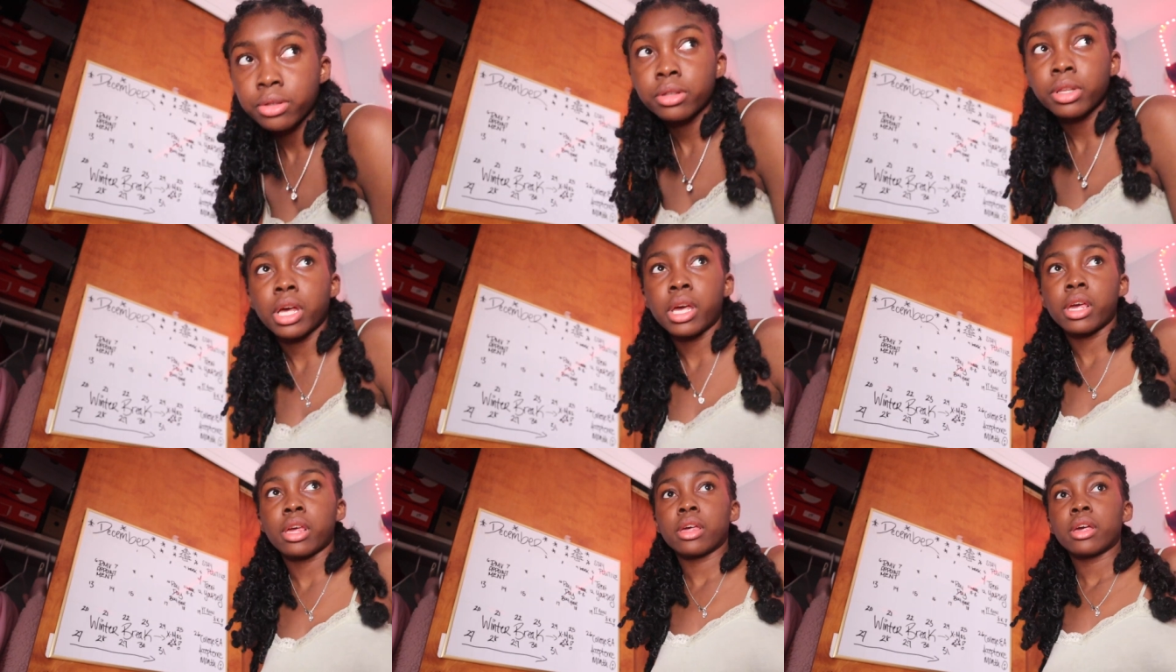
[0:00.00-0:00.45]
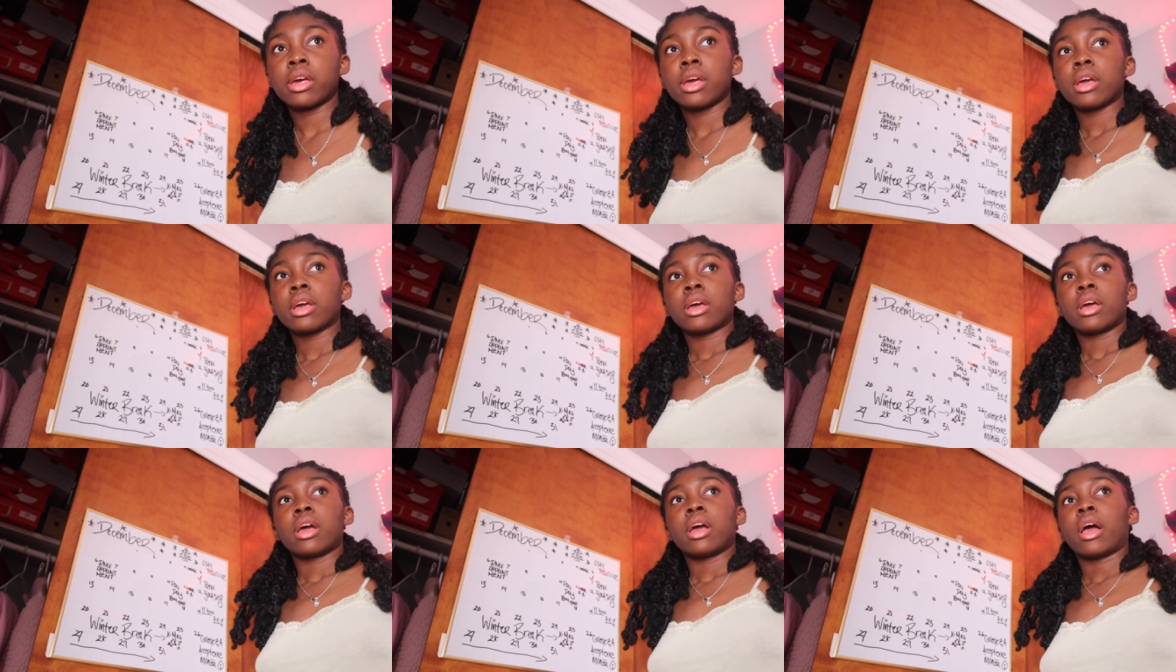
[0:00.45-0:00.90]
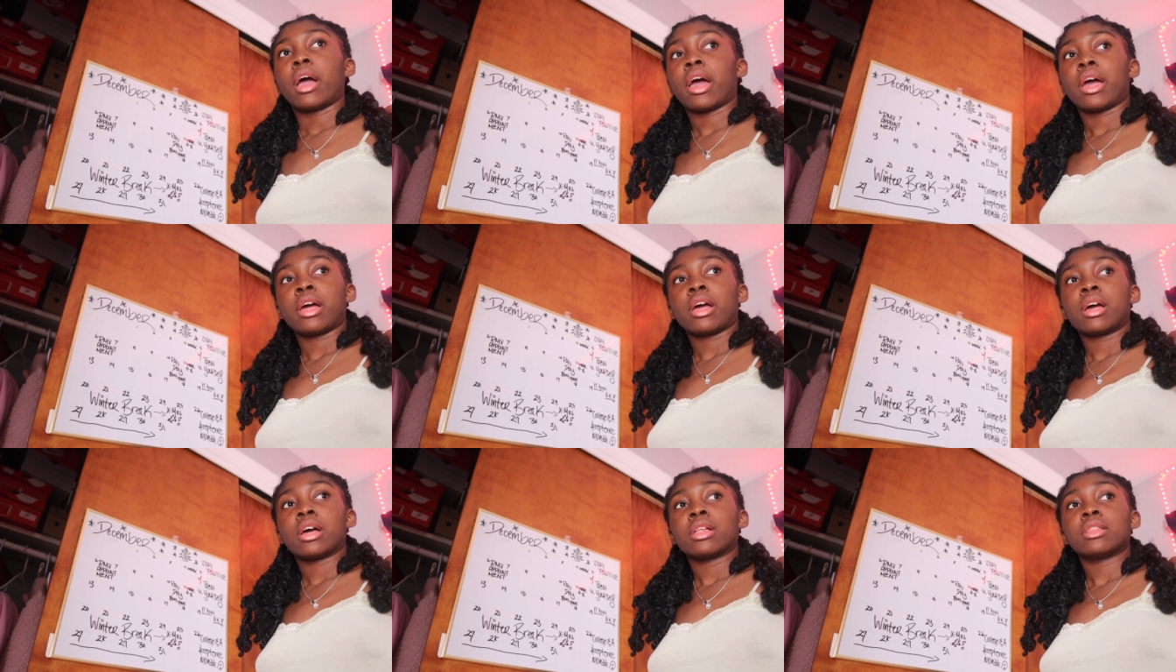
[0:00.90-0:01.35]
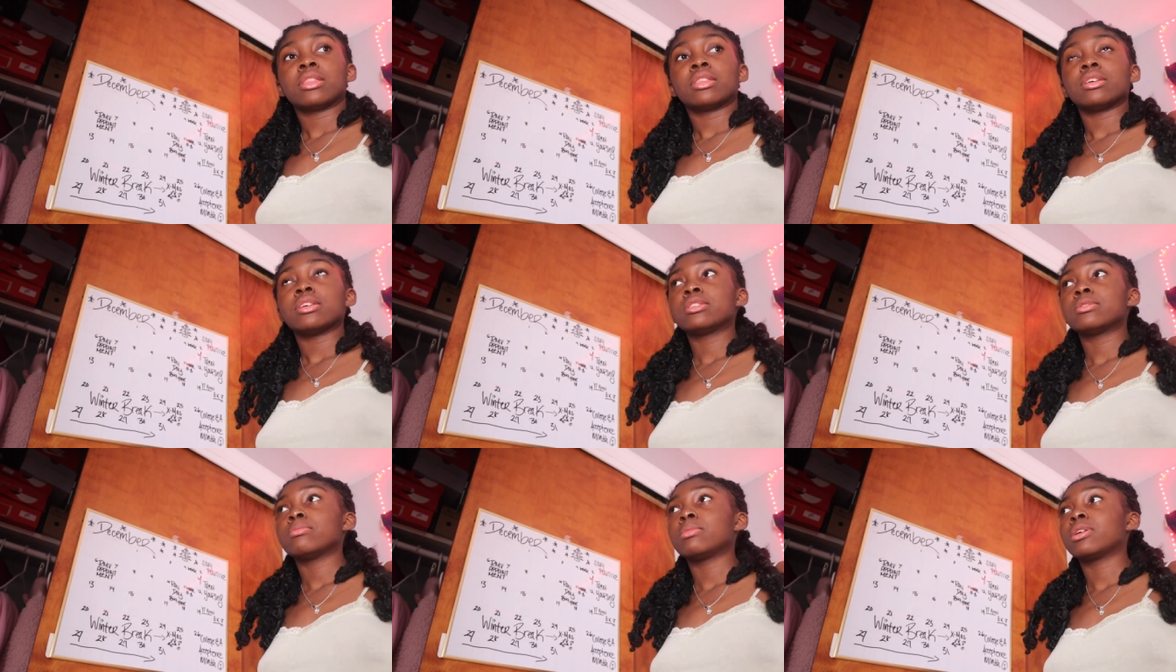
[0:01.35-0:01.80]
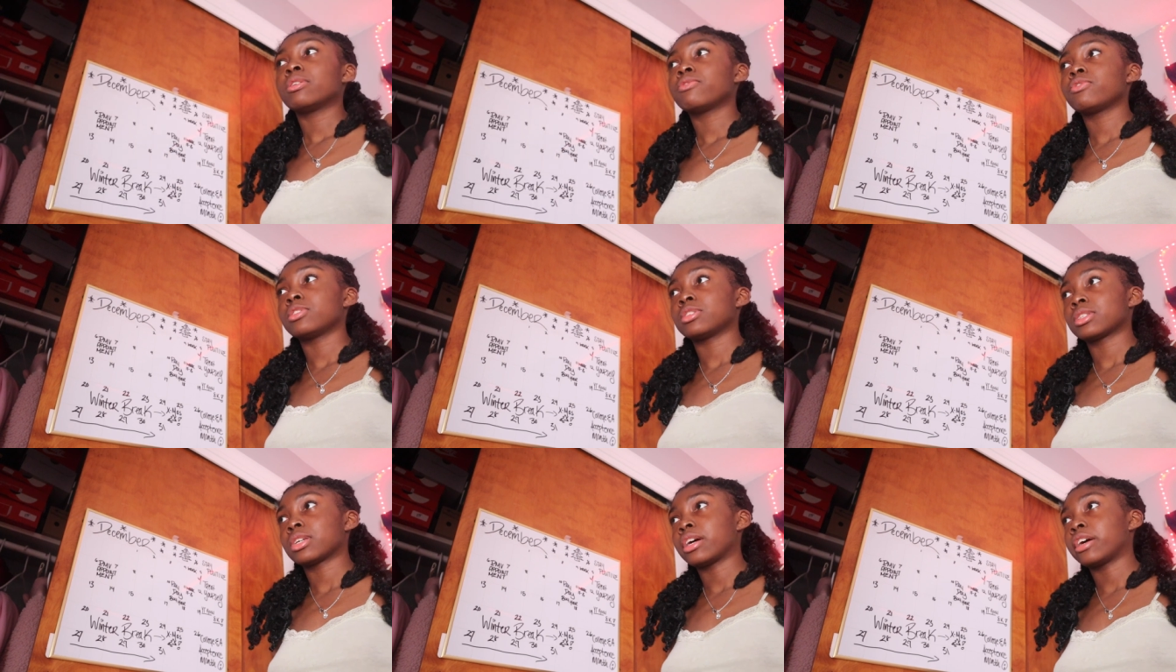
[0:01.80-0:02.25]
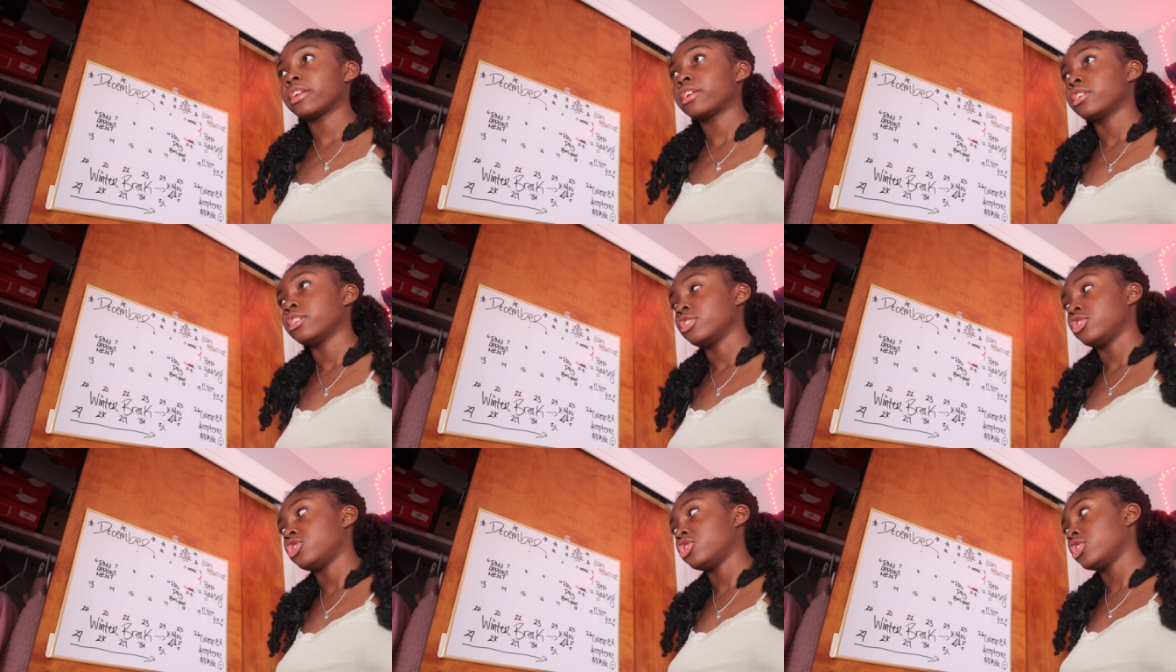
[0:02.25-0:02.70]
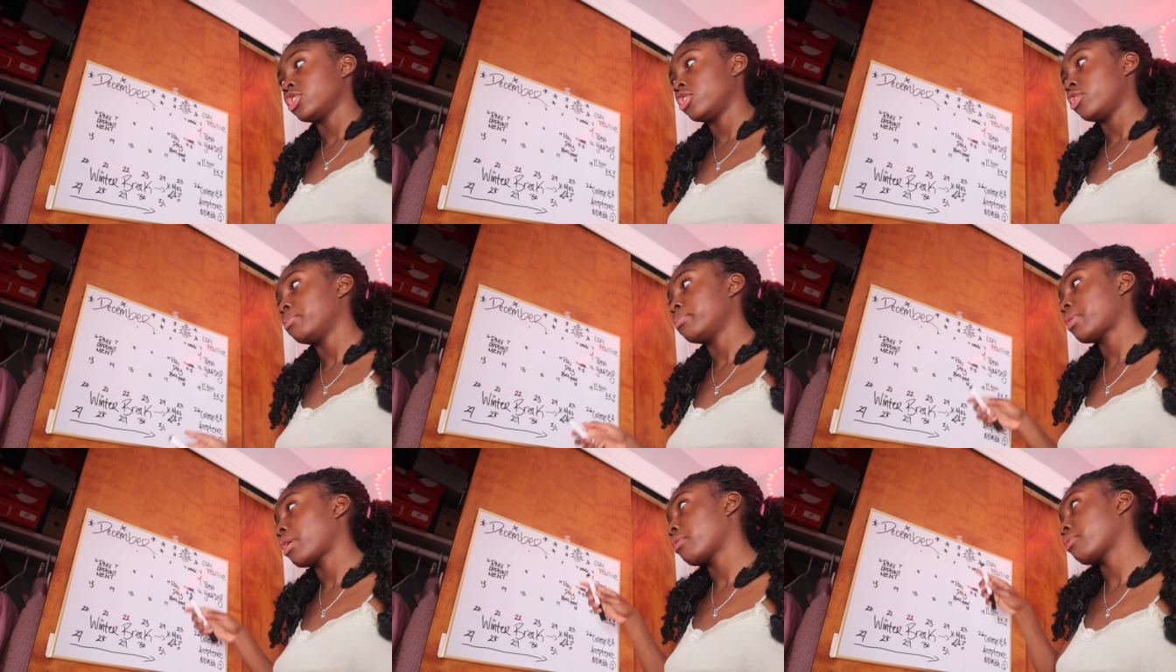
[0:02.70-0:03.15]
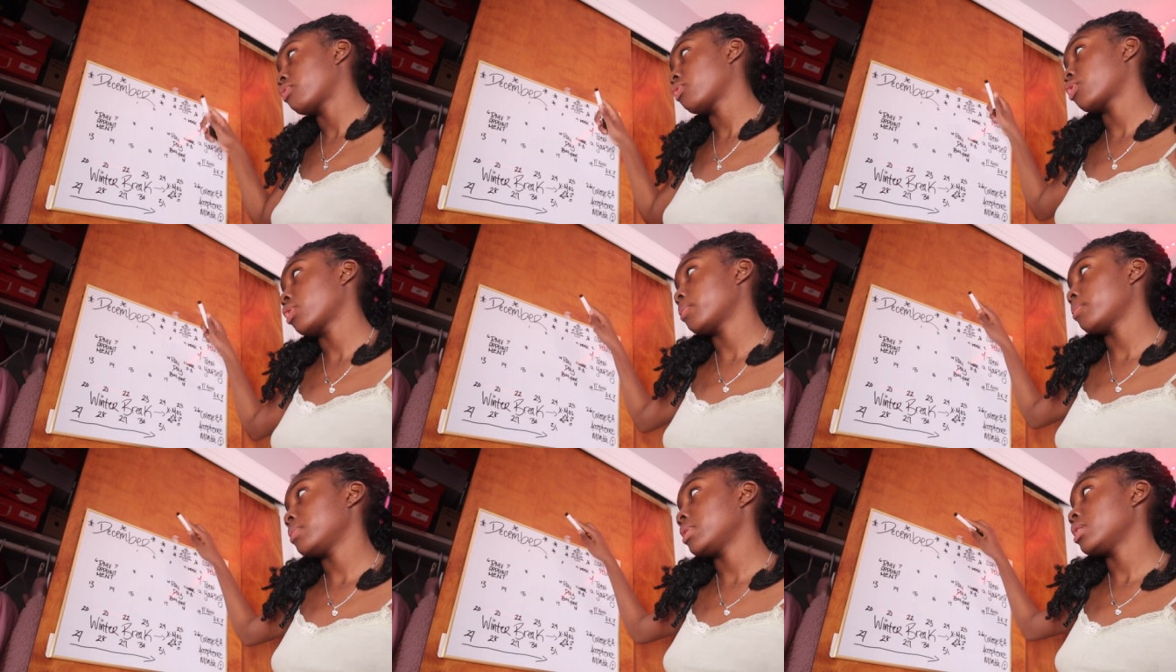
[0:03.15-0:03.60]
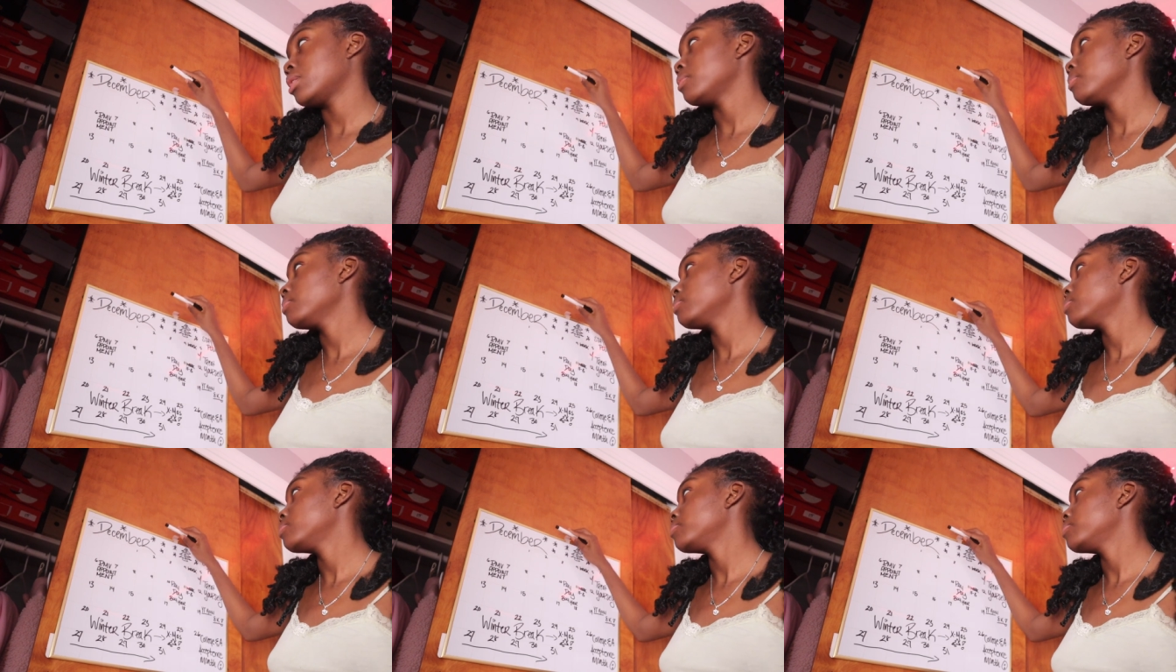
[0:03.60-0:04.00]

Like, I this month is kind of a chill month for me